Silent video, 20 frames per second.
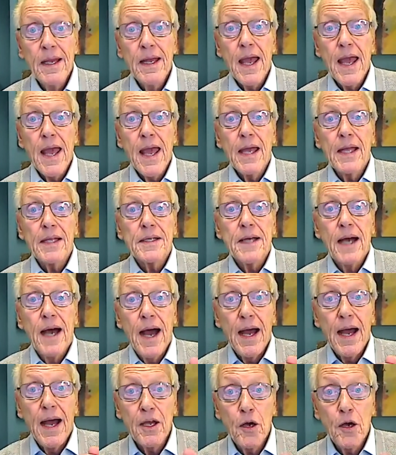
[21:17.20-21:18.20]
and
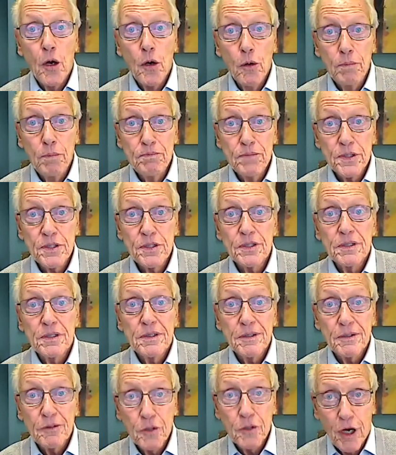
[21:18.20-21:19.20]
high hopes,
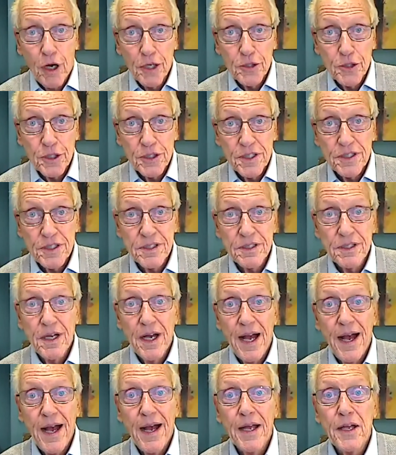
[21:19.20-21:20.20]
cautious
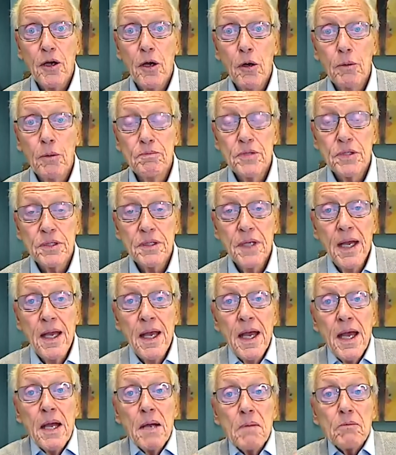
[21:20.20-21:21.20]
high hopes,
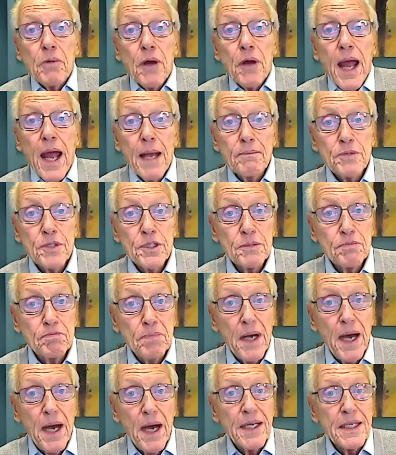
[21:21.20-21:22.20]
perhaps
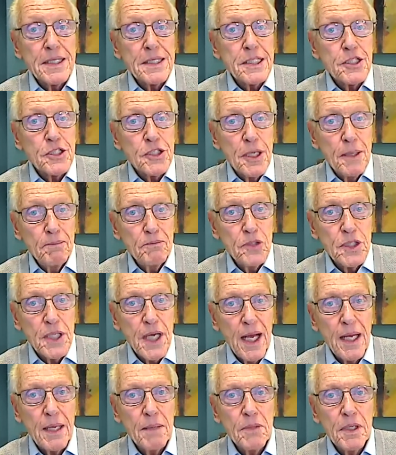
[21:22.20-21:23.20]
by
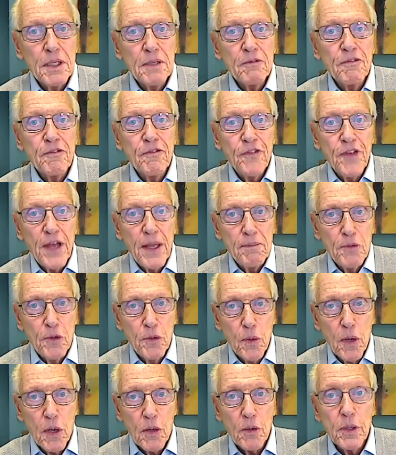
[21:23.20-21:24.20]
sometime in
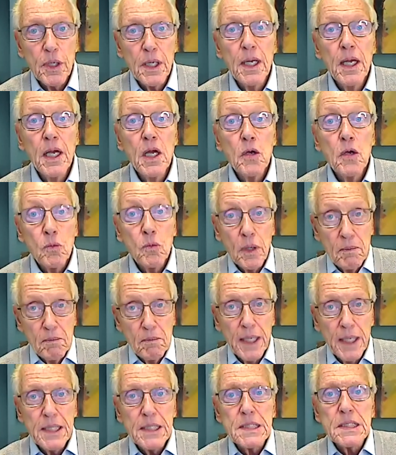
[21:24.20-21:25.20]
February, we
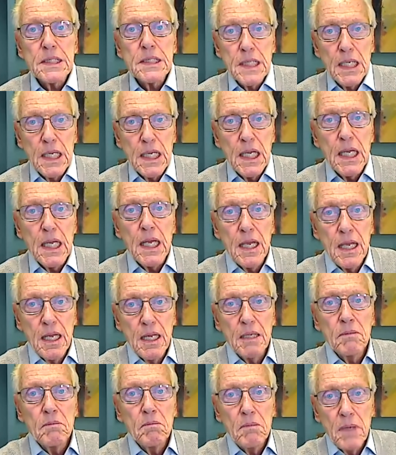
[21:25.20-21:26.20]
might see
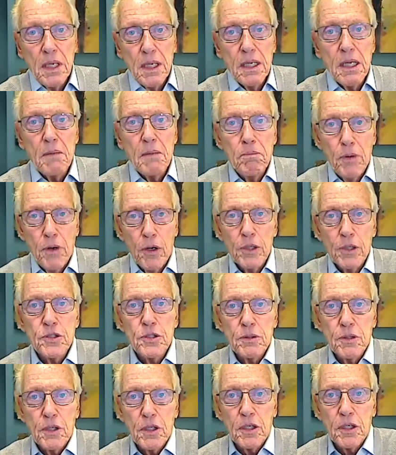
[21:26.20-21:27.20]
in many parts
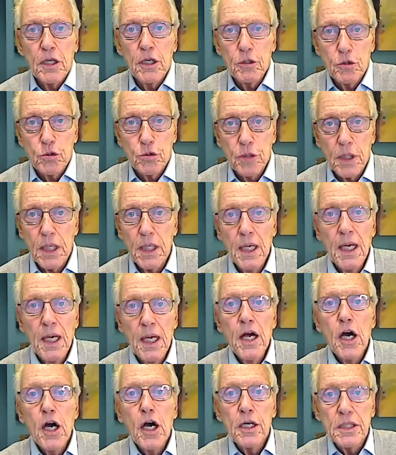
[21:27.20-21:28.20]
of the country
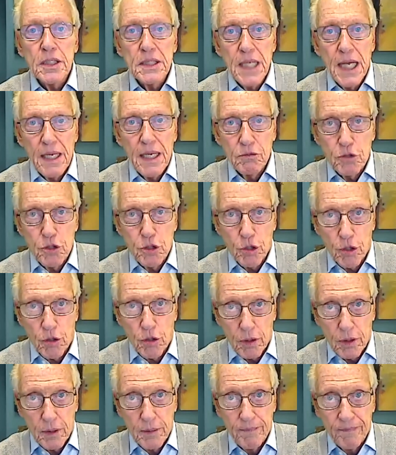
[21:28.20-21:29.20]
a
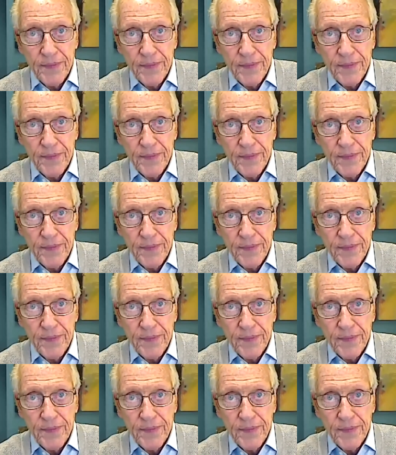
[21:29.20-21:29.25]
downturn,